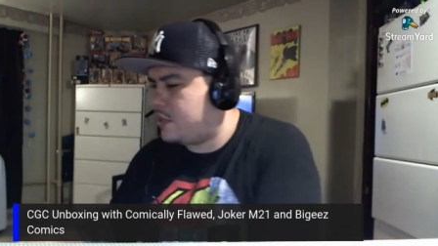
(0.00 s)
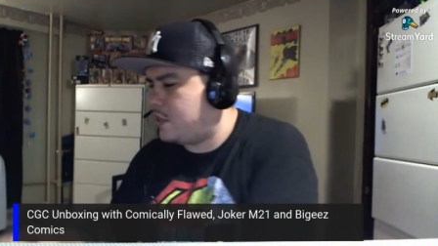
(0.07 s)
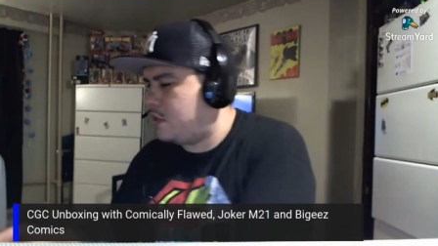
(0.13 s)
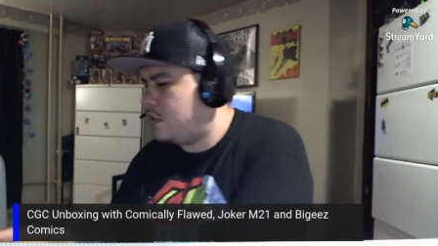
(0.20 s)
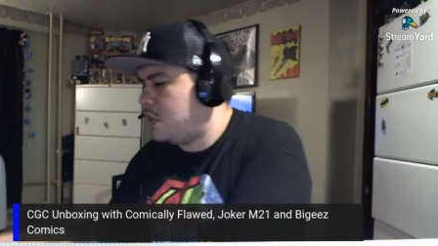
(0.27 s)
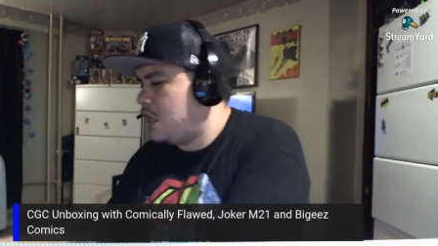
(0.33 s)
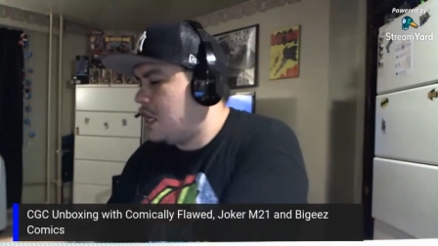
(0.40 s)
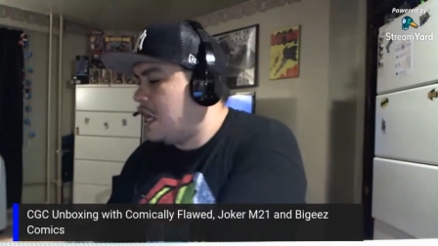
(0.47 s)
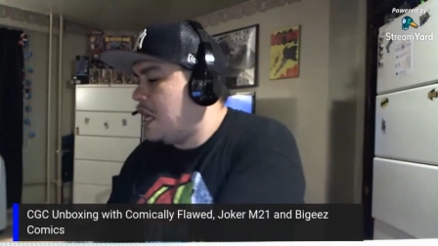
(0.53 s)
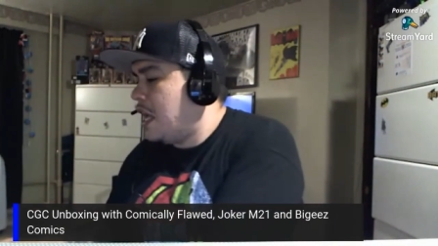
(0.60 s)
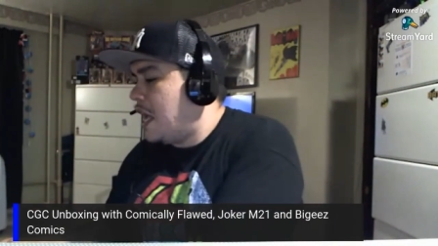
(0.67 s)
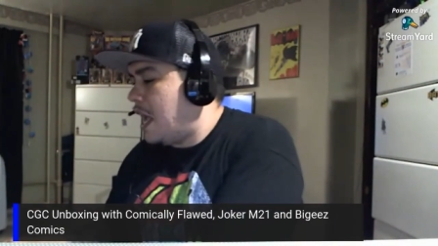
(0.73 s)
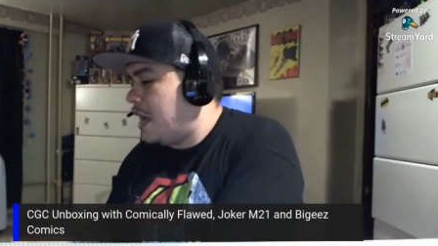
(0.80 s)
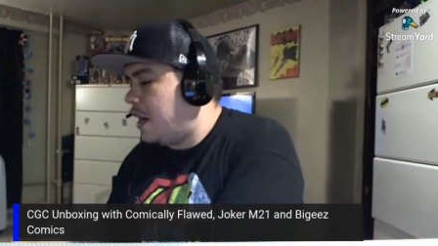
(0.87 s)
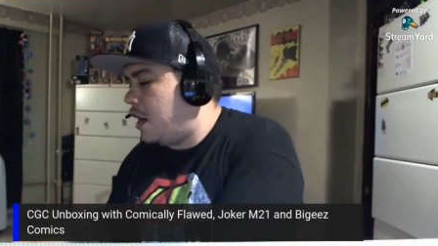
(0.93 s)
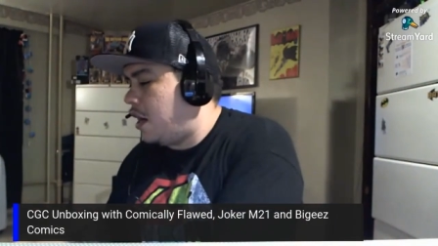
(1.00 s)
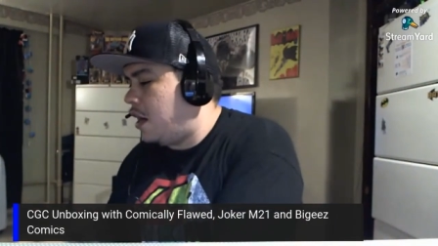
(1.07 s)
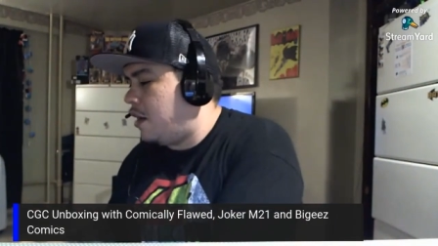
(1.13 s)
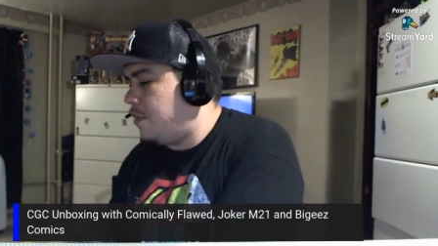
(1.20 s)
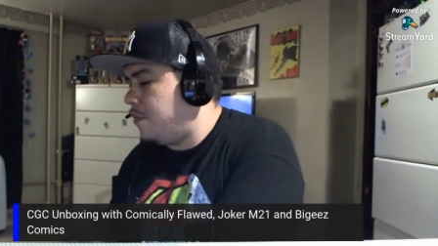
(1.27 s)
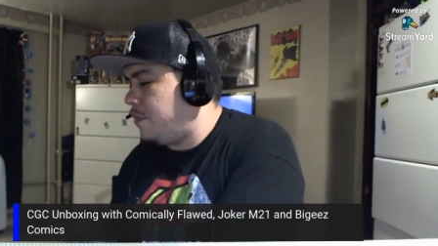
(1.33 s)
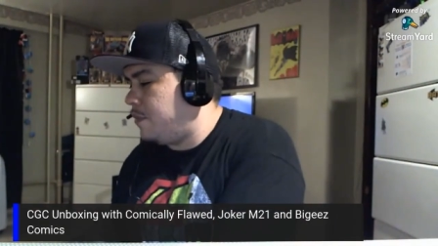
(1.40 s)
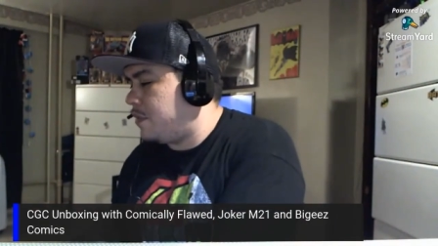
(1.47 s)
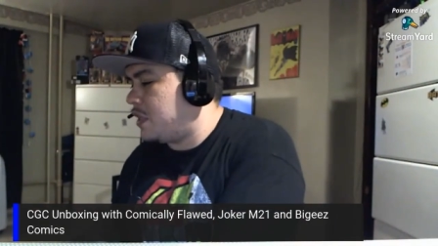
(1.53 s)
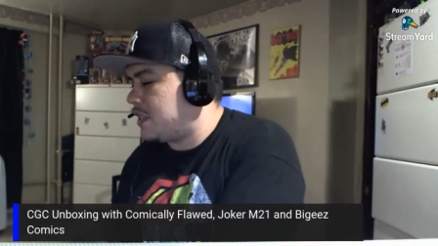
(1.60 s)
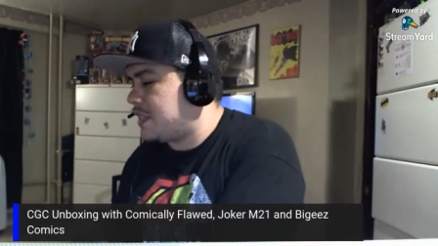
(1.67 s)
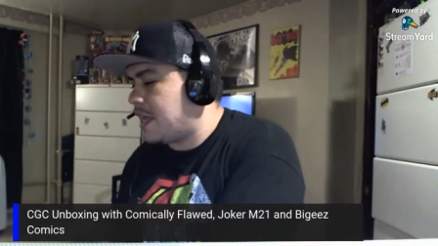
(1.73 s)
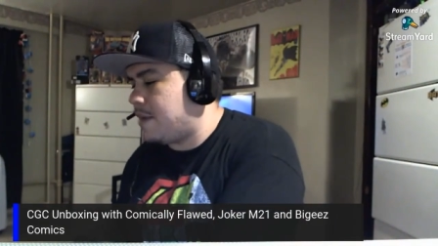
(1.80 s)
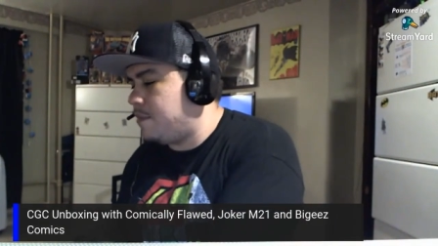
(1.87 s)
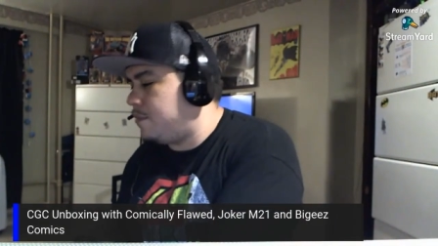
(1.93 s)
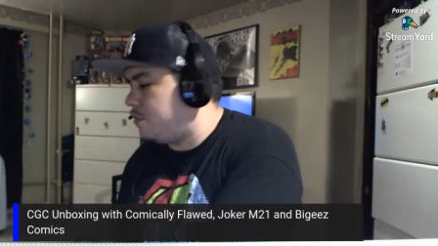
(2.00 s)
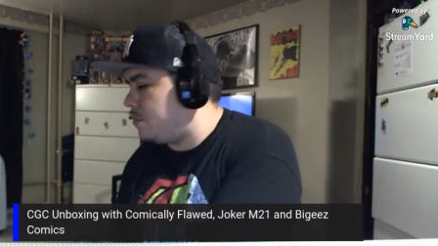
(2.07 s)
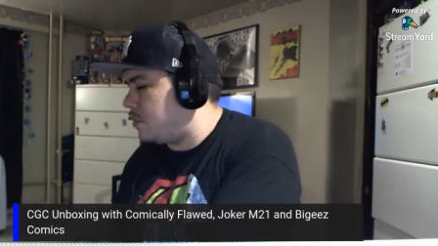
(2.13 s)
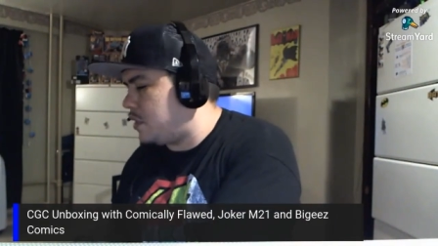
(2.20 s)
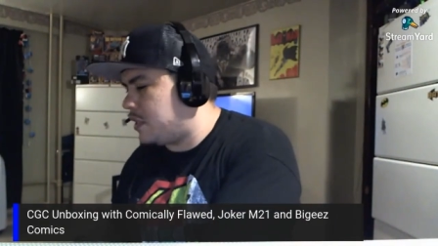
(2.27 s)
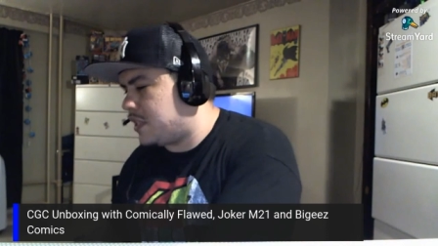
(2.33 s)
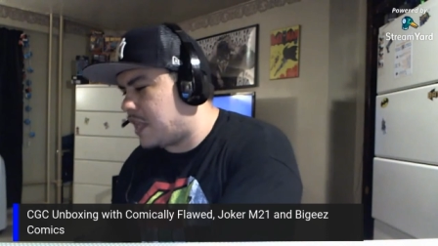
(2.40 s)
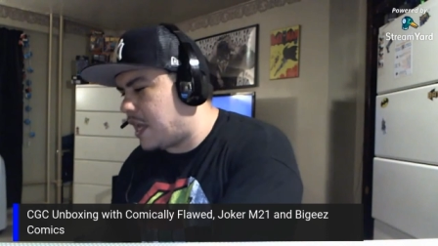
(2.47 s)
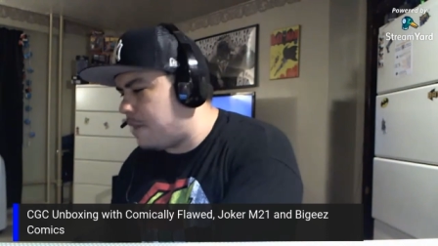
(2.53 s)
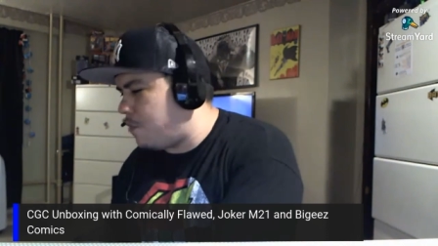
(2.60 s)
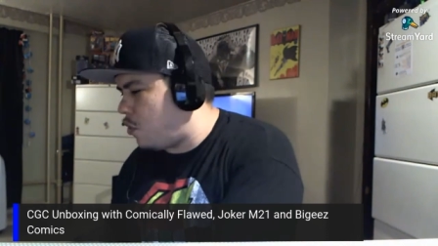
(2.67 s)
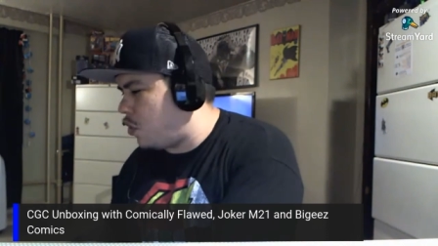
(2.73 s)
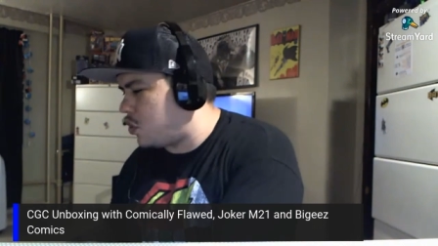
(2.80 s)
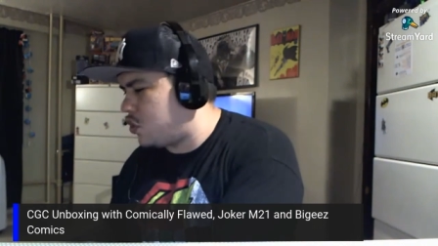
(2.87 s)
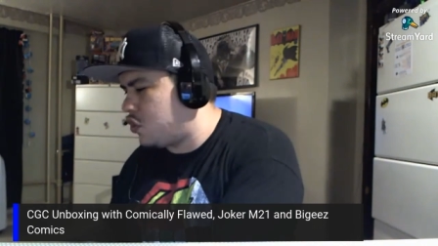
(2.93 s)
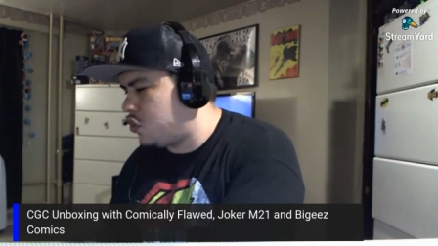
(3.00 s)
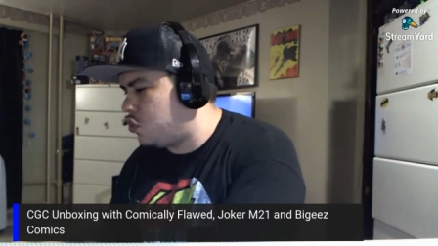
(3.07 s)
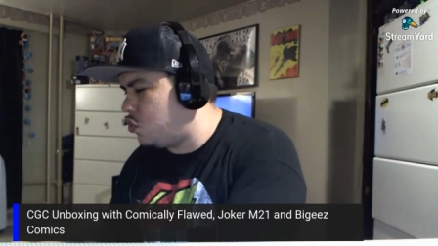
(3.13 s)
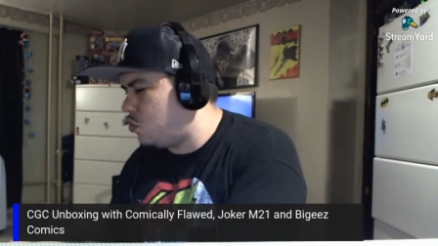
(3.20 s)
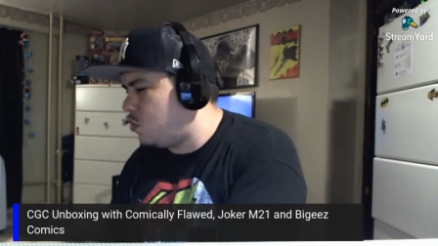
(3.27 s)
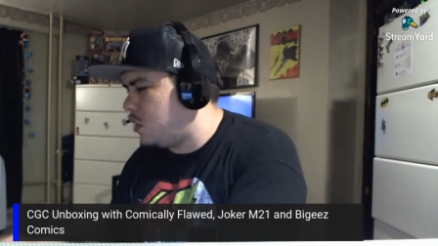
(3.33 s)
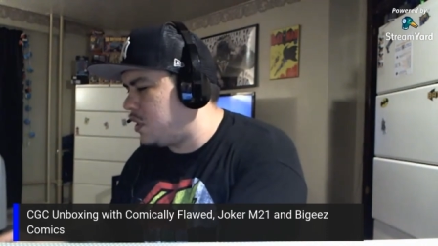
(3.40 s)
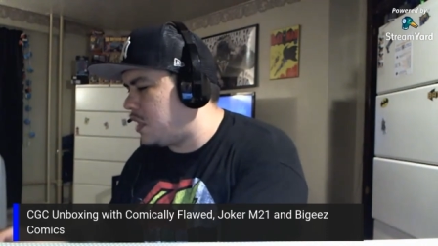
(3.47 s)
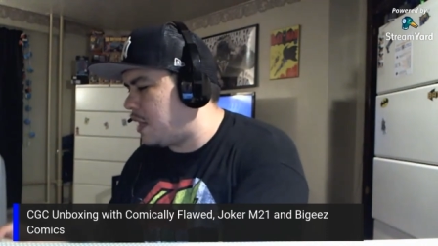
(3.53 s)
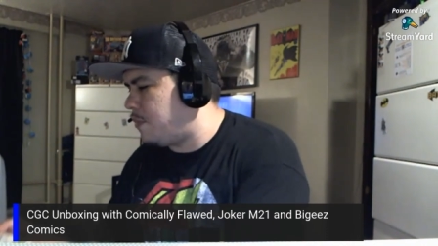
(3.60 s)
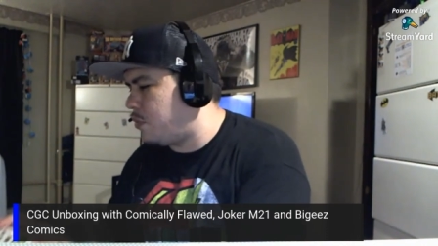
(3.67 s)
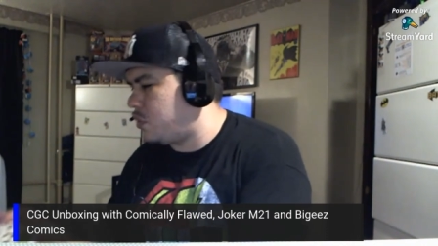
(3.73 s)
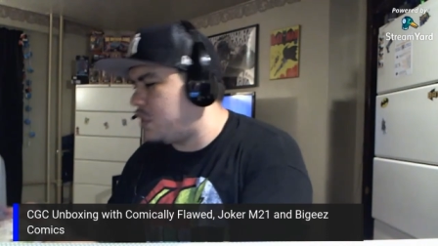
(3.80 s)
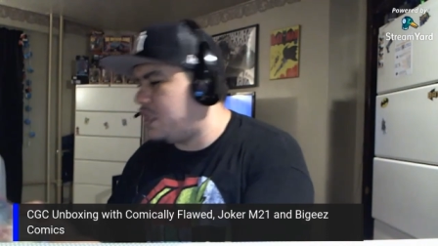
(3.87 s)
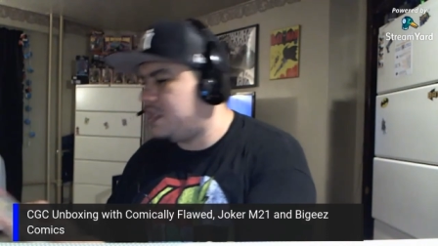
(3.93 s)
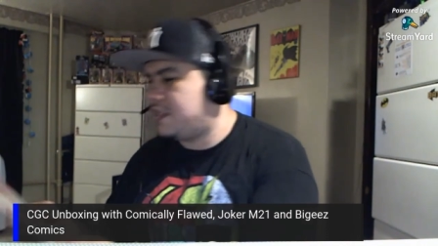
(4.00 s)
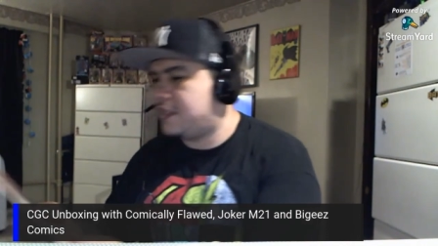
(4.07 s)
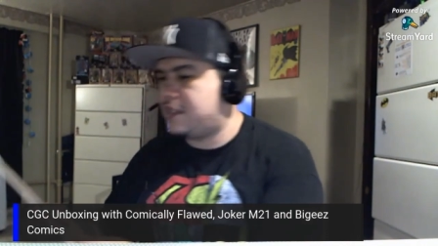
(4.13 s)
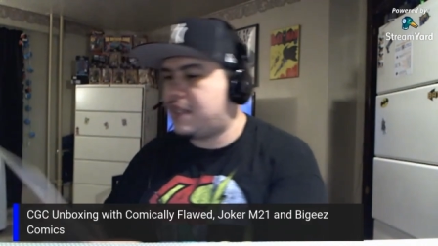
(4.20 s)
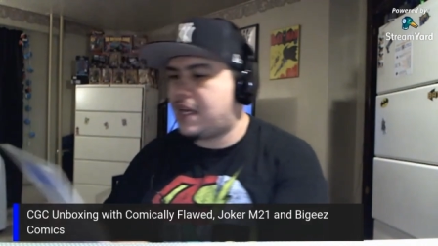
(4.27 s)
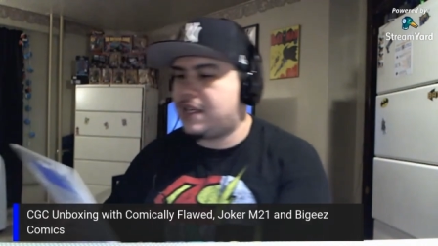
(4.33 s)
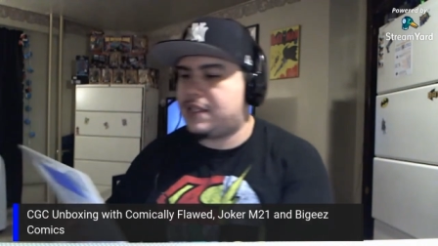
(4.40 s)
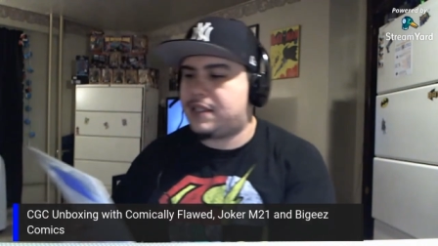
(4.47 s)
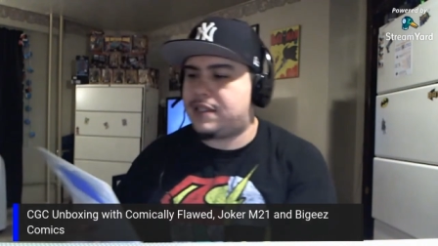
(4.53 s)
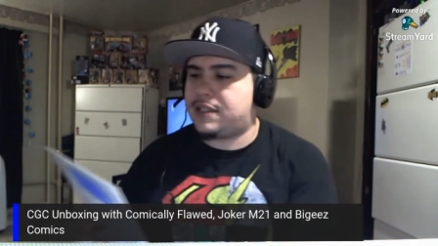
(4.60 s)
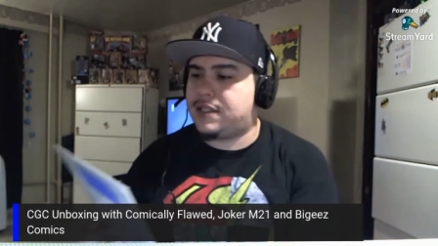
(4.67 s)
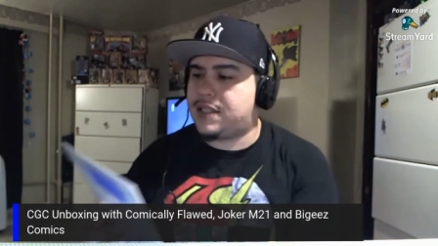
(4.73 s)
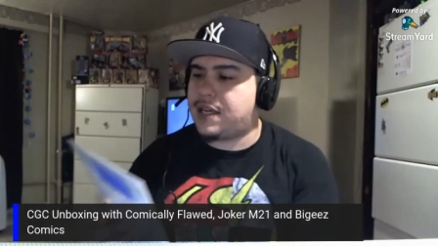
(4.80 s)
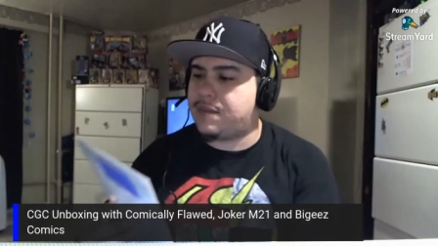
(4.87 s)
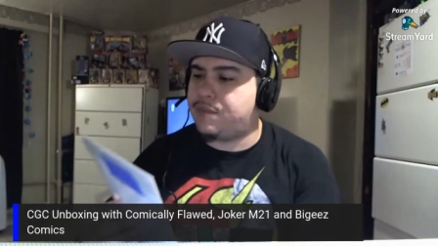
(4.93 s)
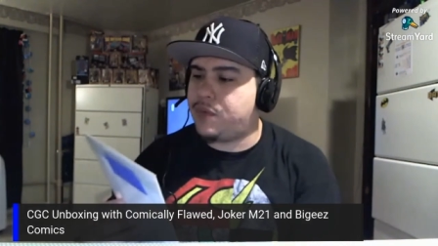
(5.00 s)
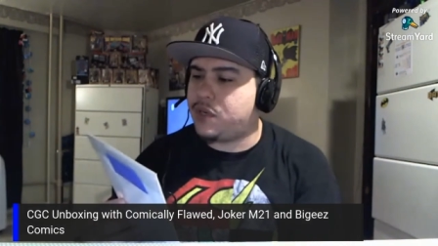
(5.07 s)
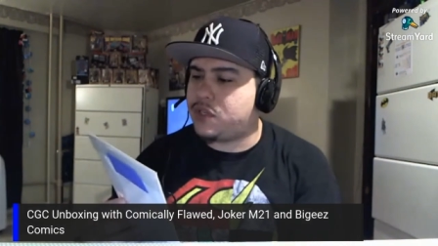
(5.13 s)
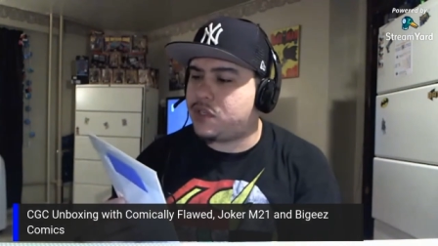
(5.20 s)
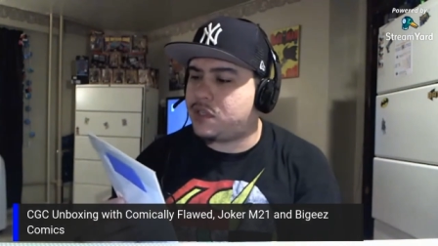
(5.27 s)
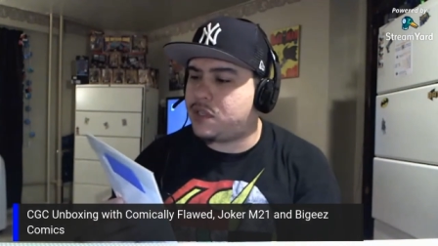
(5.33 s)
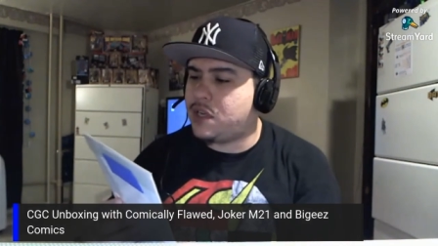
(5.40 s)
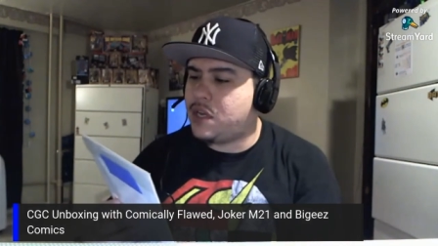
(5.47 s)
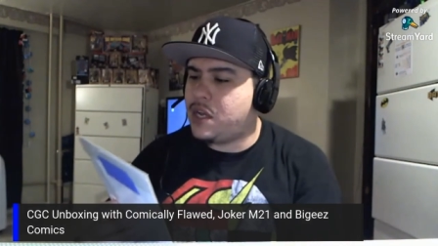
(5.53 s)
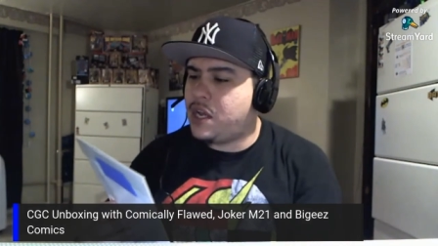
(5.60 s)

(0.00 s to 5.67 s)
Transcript: So, and um, the same the same auction too was I bought these nice tech books.